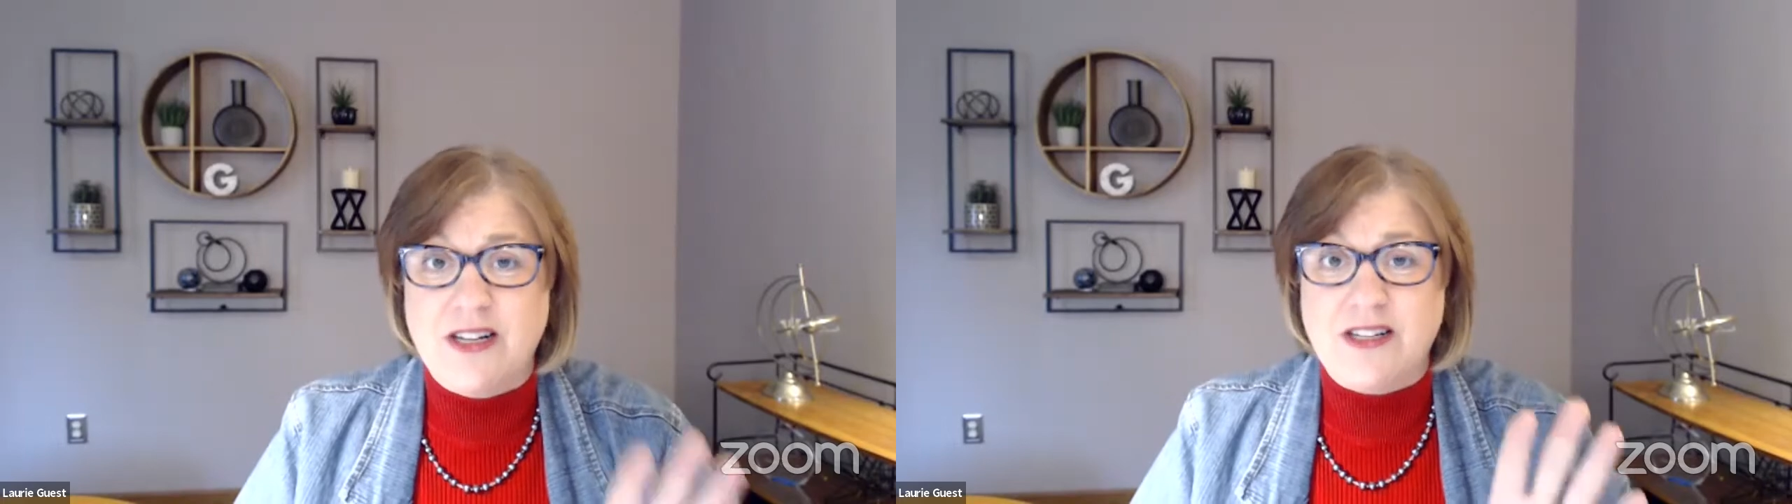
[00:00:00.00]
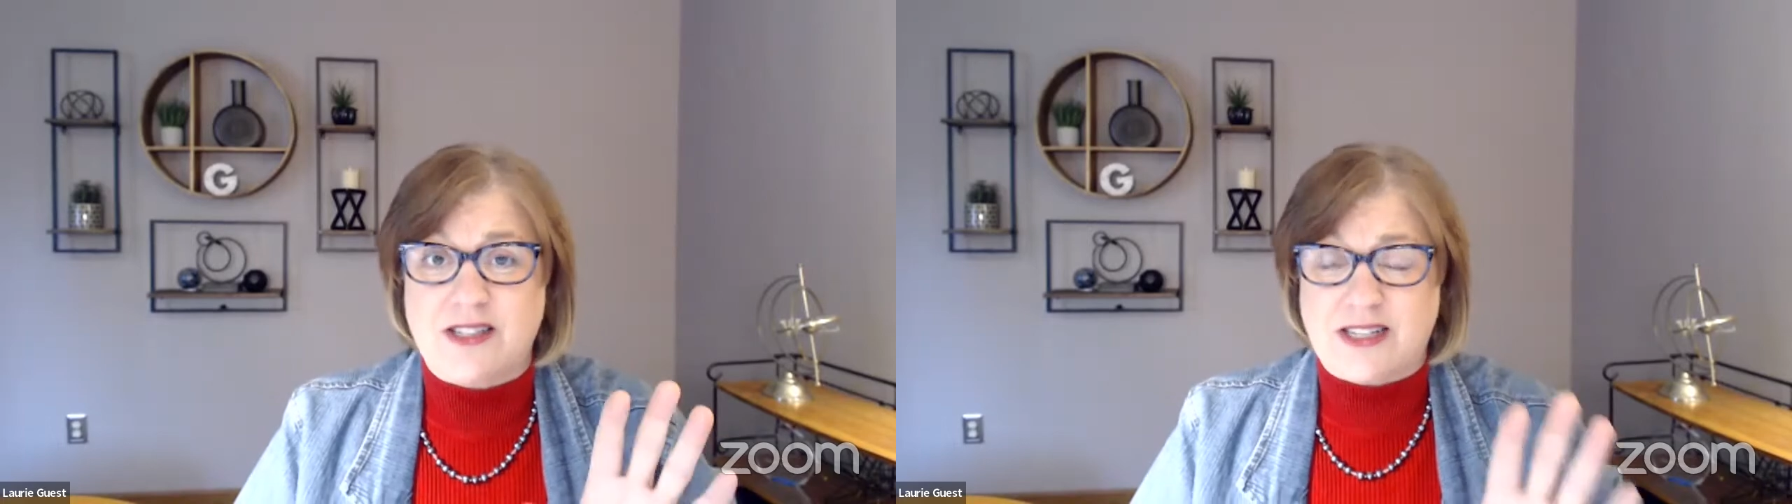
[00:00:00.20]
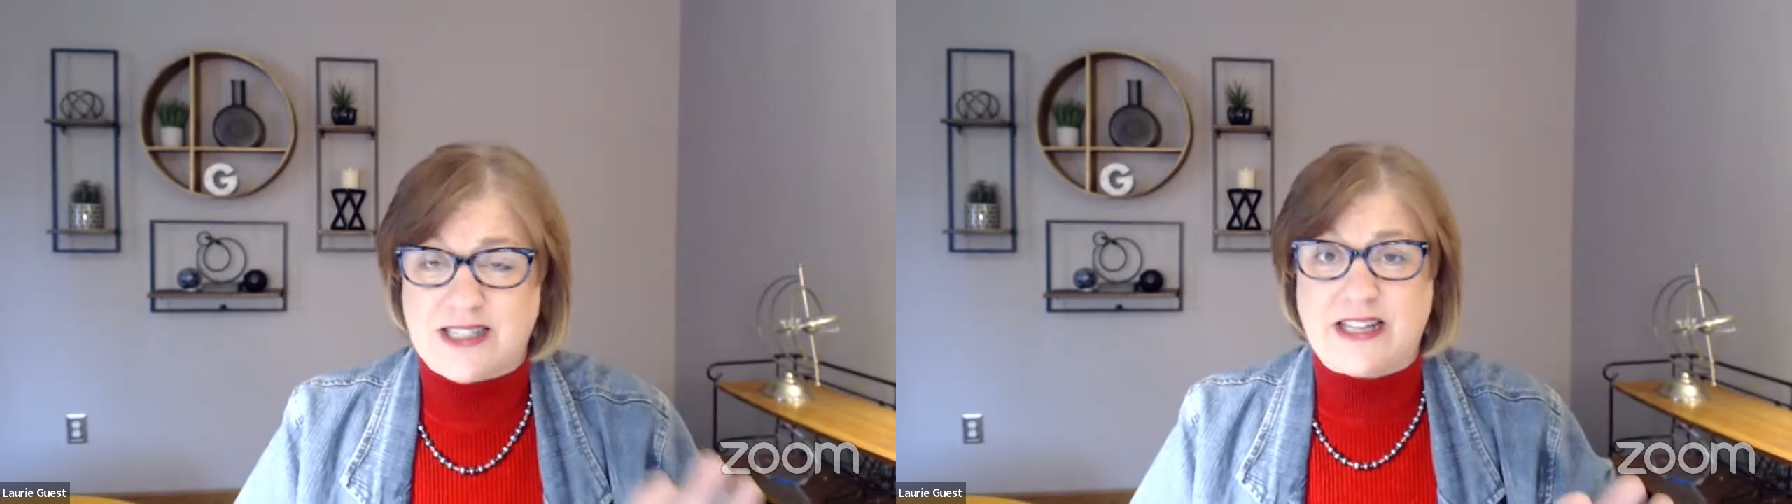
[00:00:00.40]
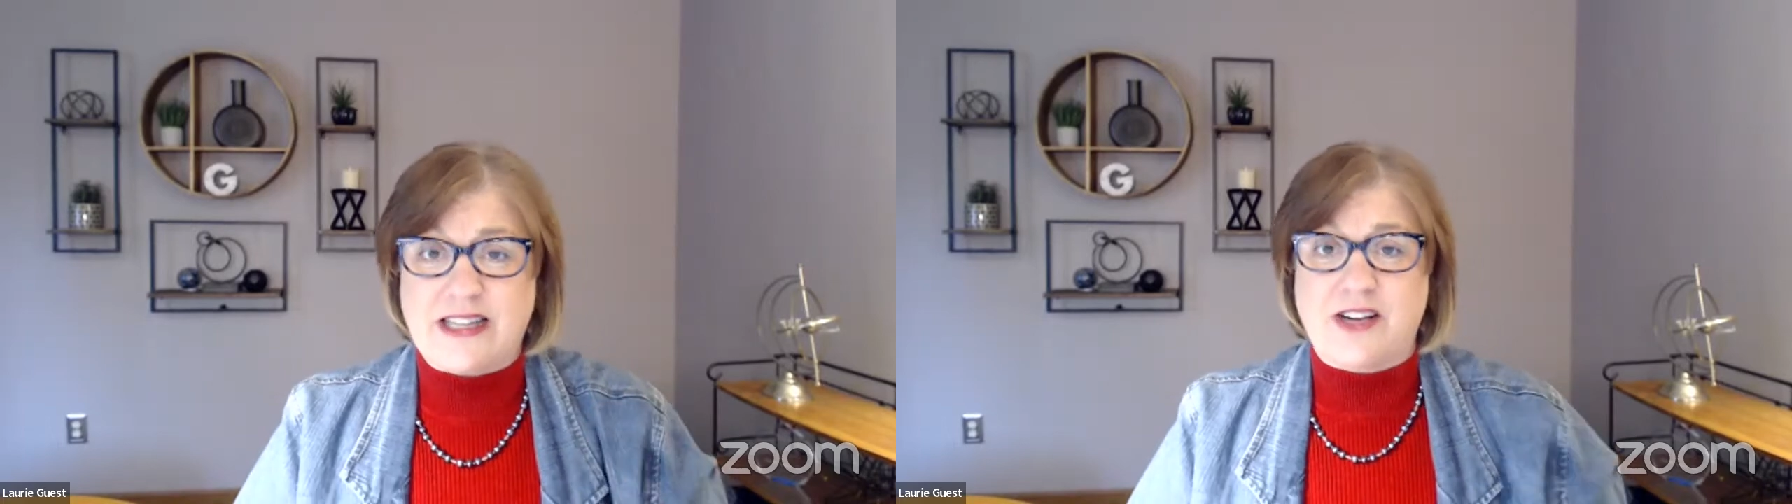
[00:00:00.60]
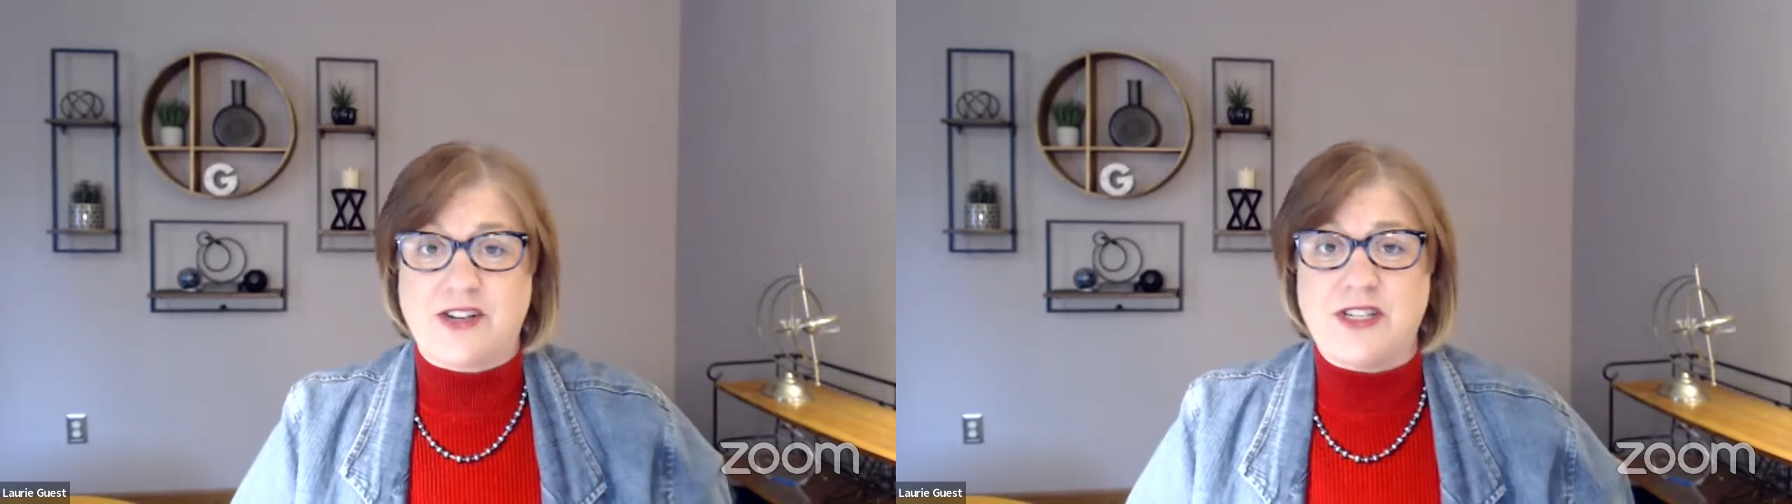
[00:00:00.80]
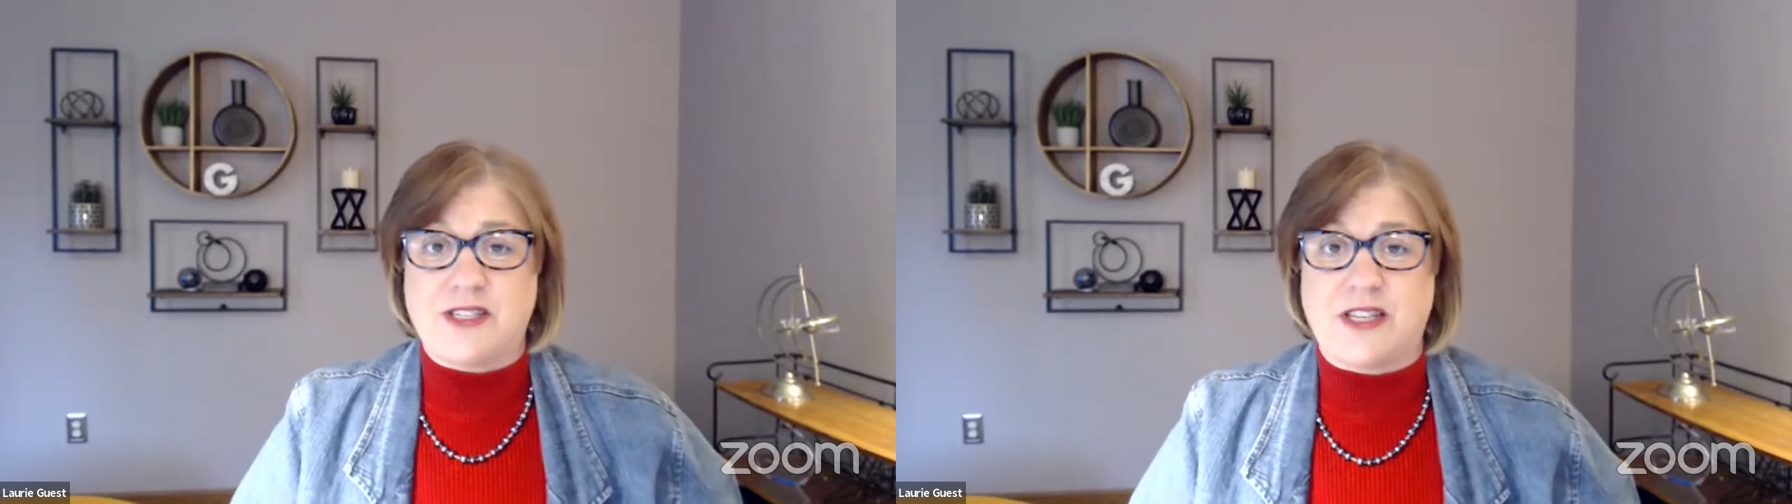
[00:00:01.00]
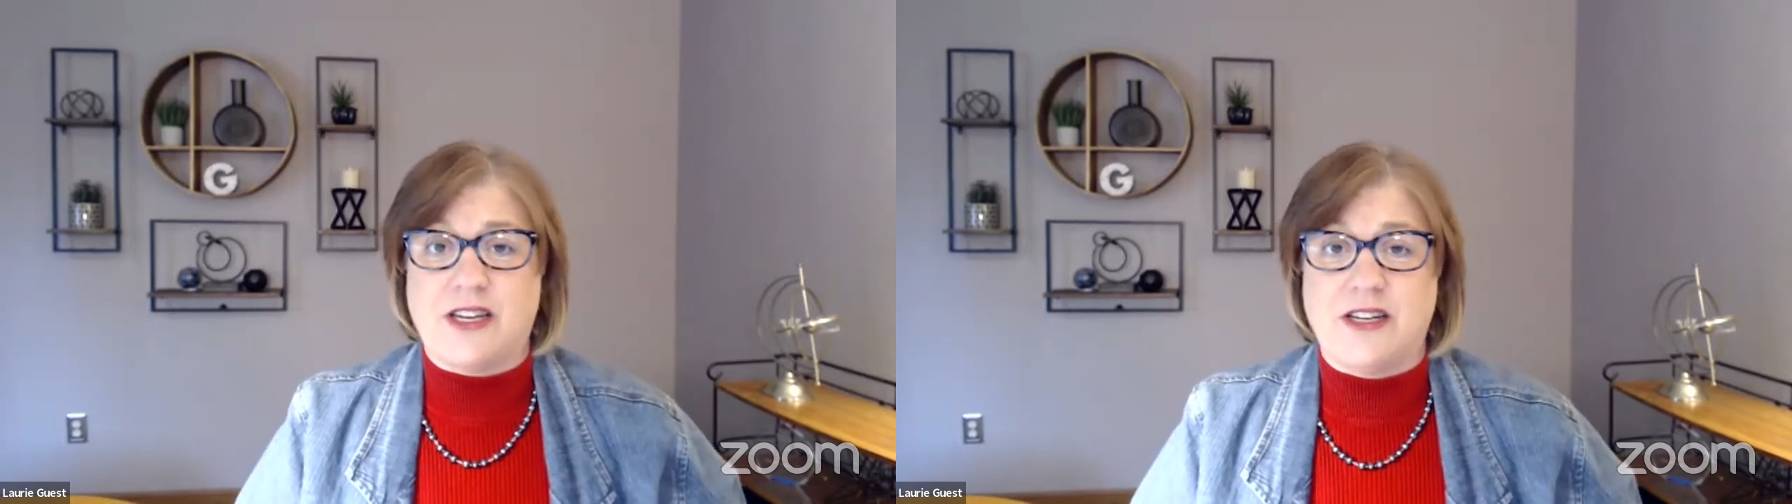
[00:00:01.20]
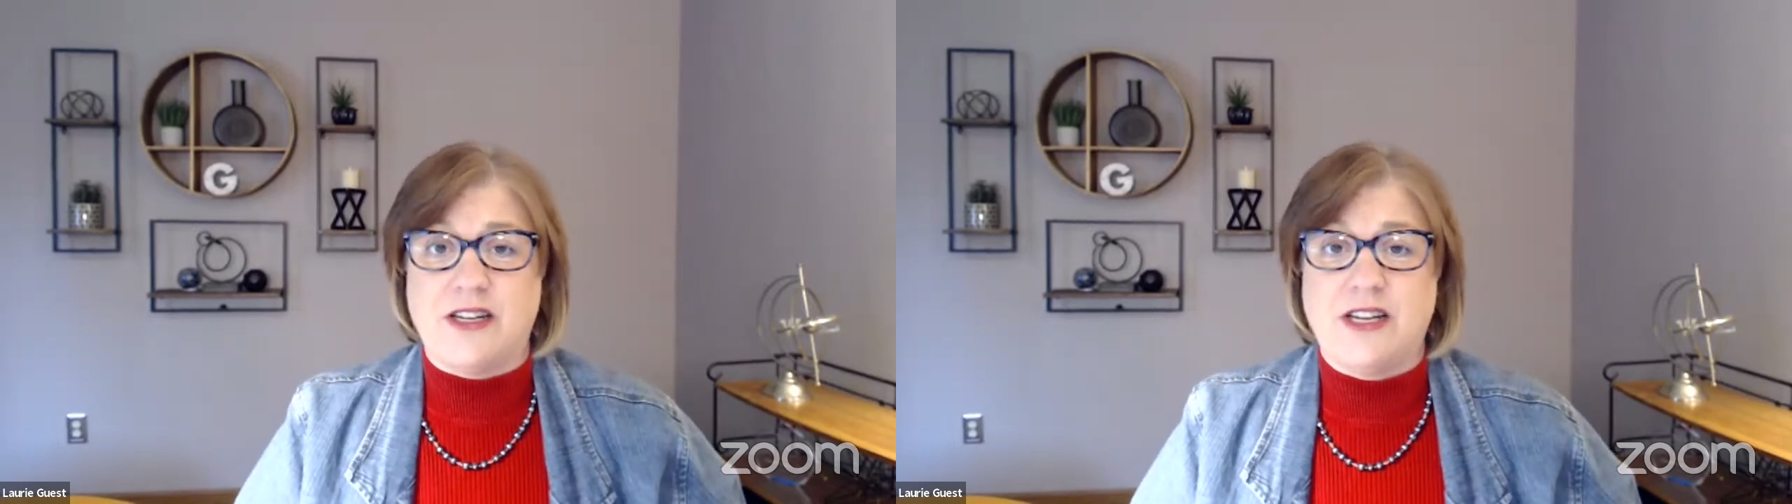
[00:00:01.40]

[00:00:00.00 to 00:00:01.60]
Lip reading: it's exactly how she said it.